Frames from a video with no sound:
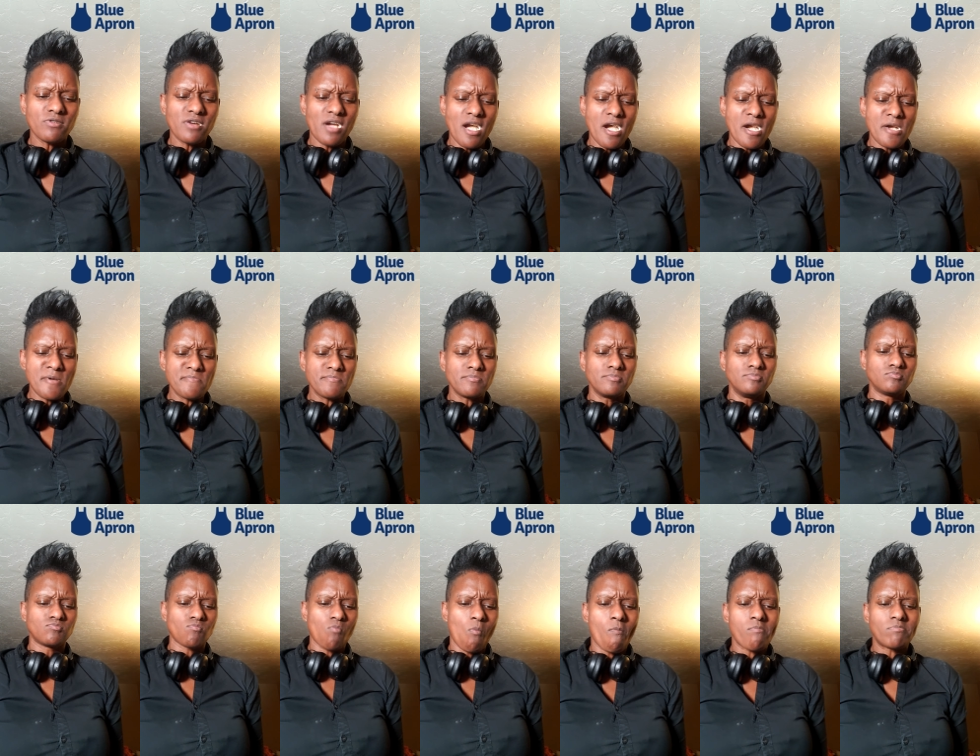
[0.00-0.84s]
Okay.
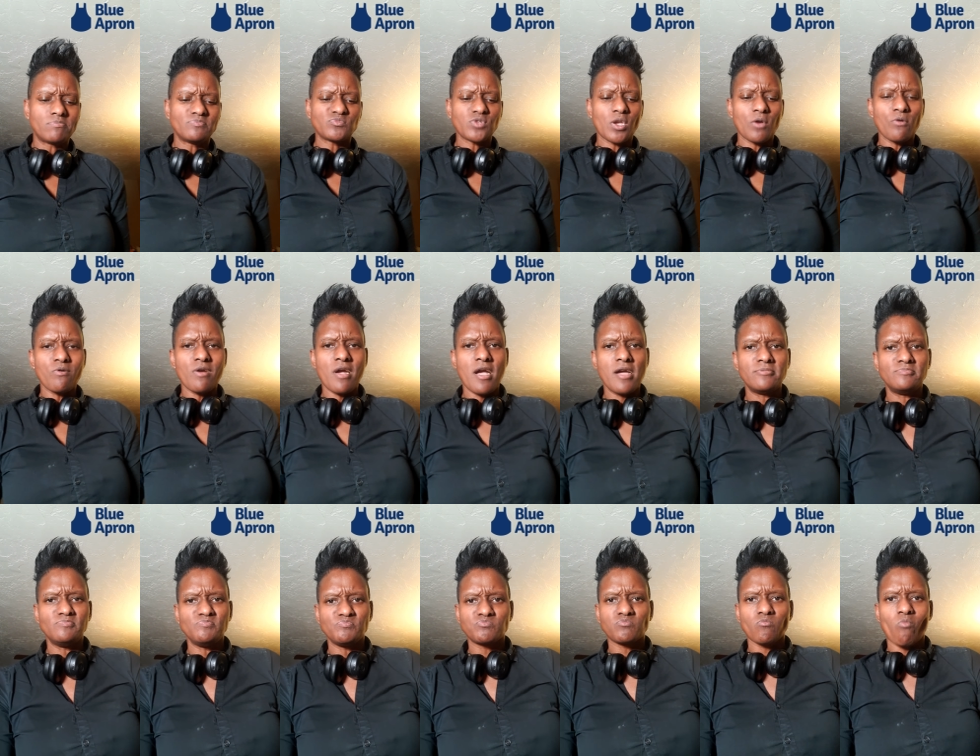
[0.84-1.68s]
Alright.
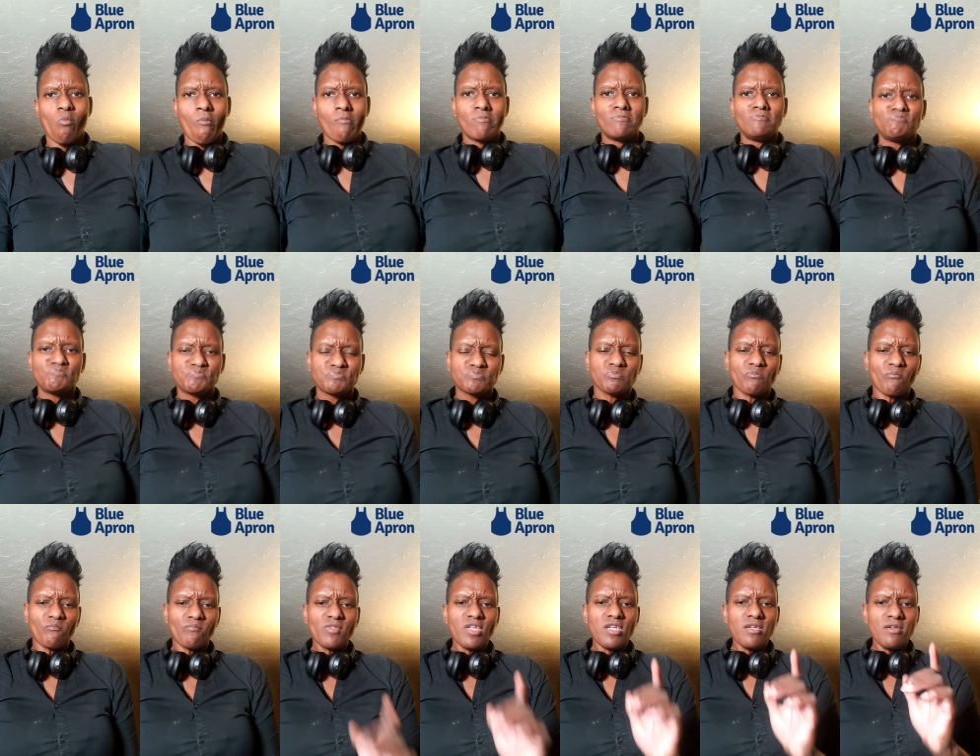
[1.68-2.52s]

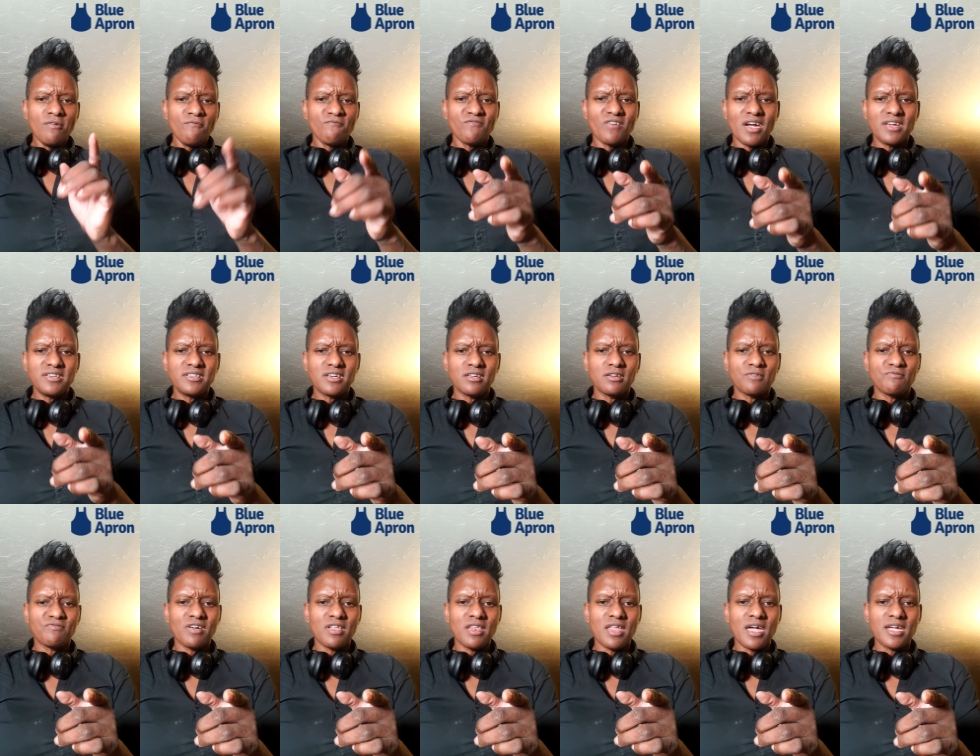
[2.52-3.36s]
Find out
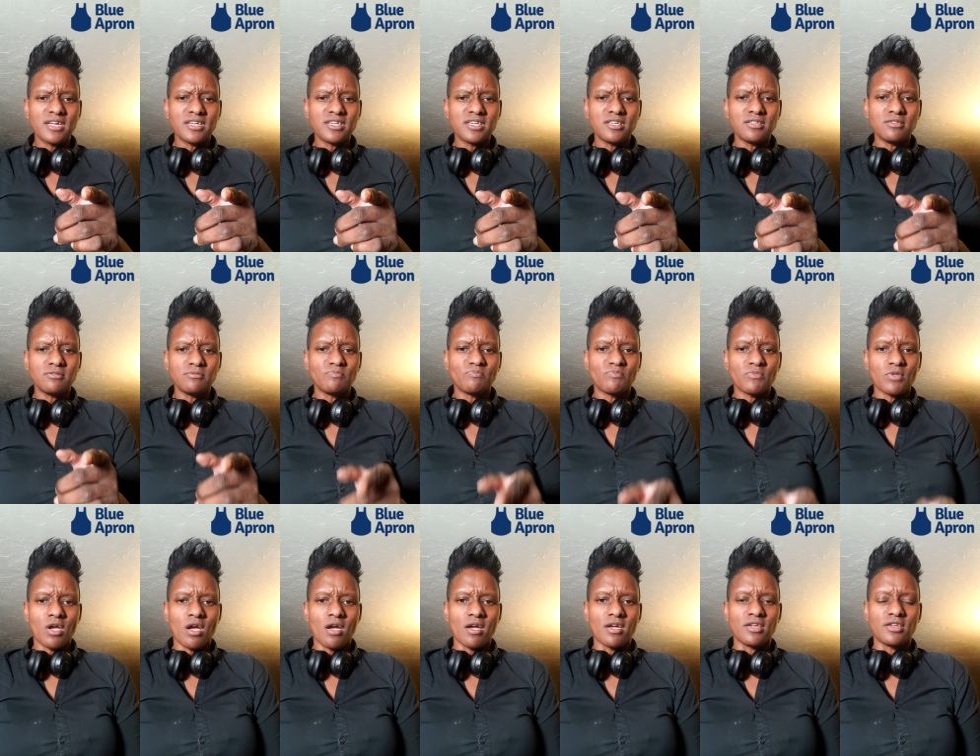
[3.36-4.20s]
if I like it.
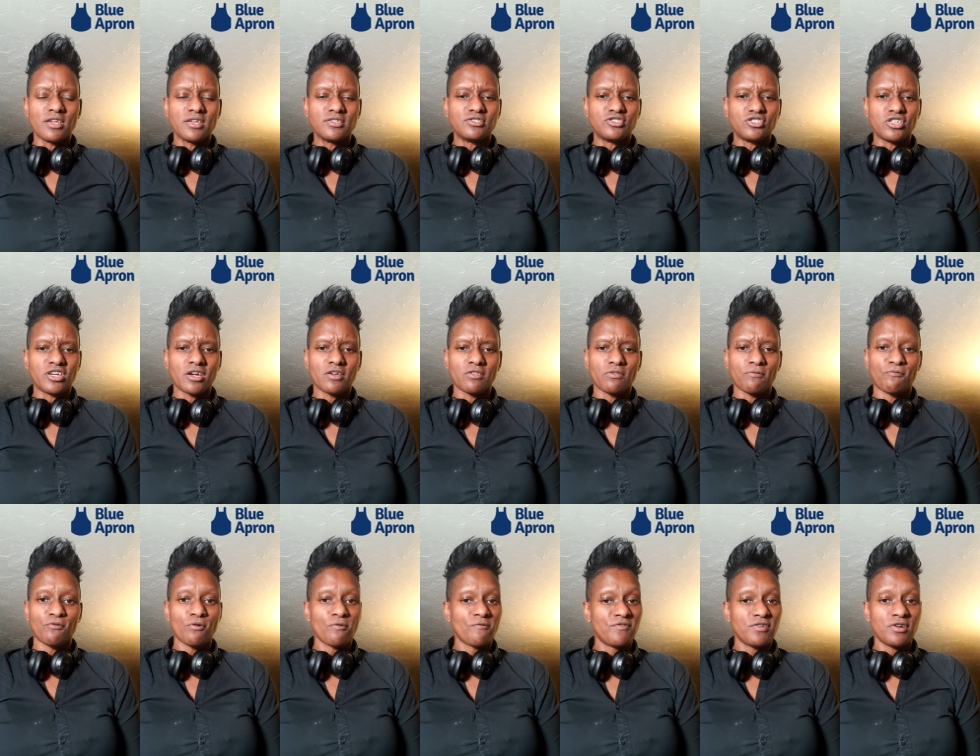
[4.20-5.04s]
Check out the
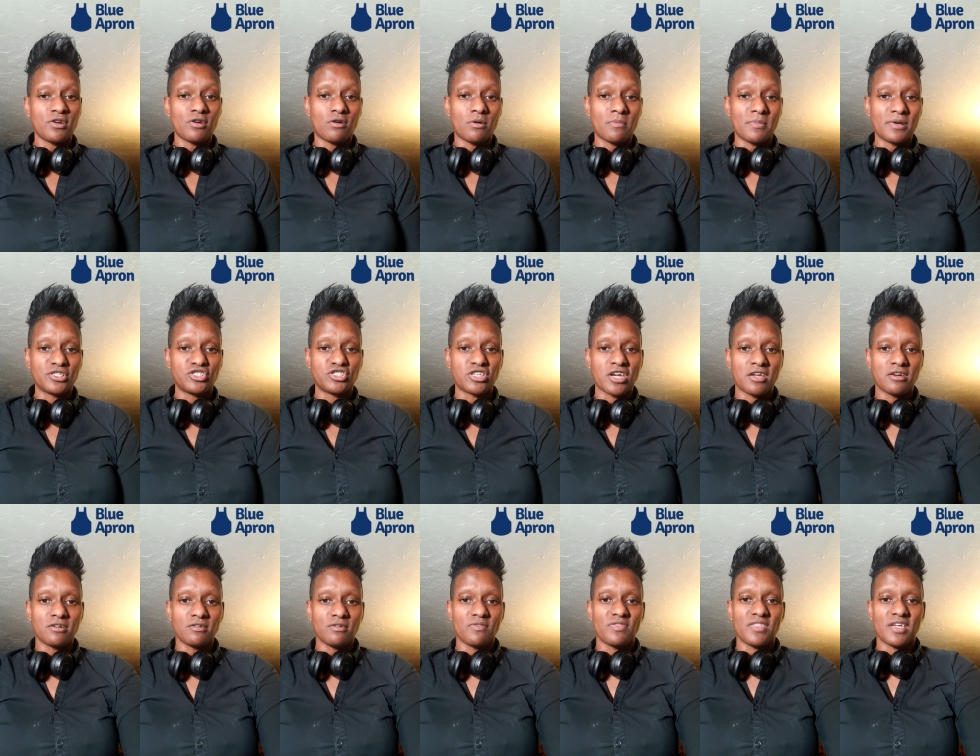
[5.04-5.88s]
full video on my
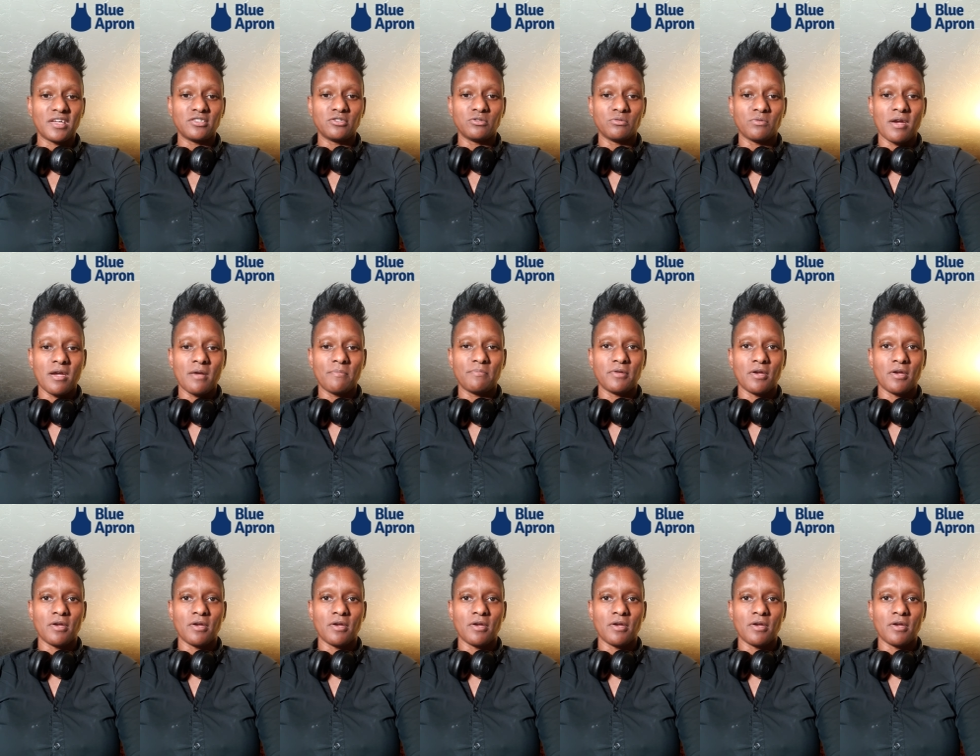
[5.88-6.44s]
channel, and that's a wrap,